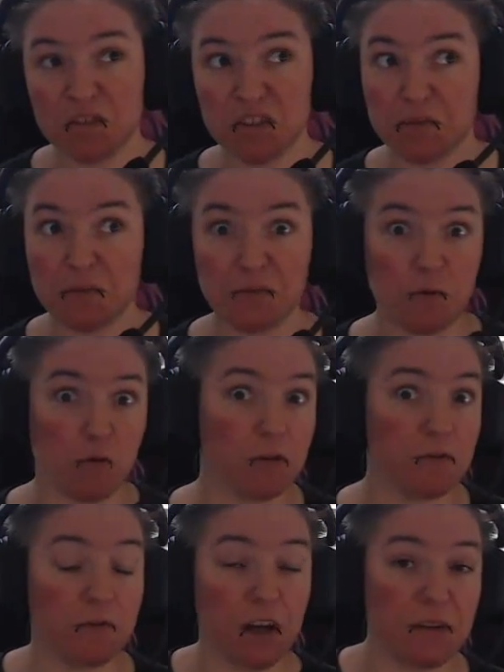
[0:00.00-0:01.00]
to
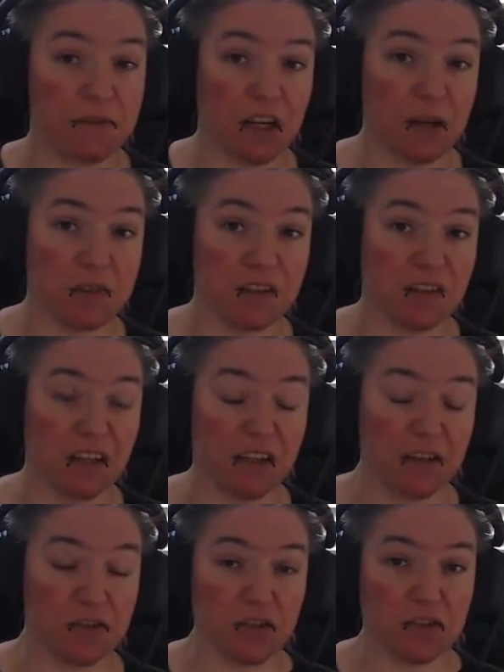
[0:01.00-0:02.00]
4 or 5 times a
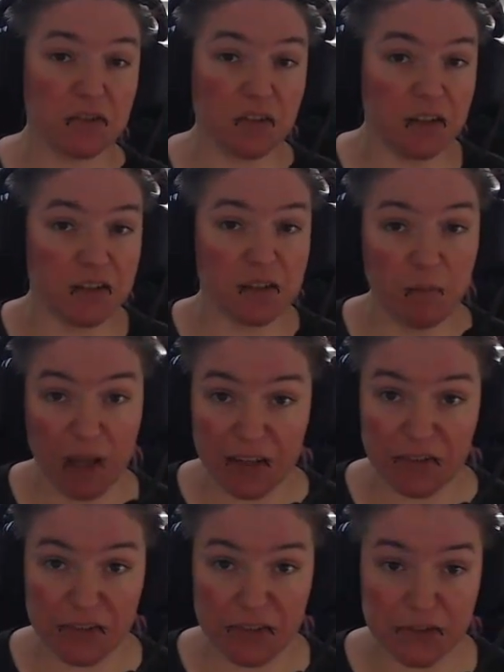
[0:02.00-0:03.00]
day. It
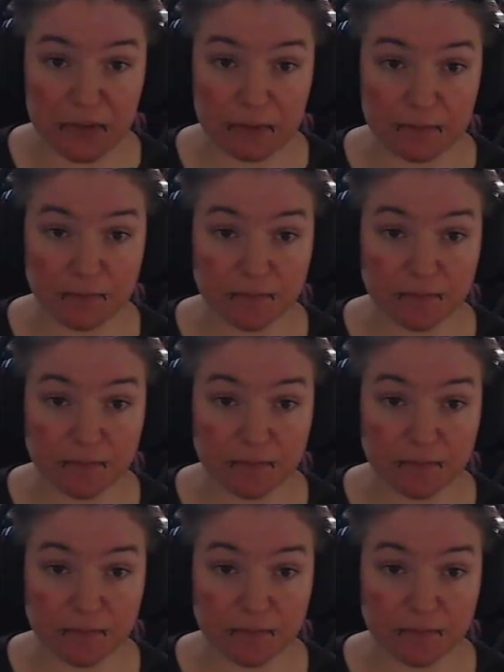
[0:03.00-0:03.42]
depends.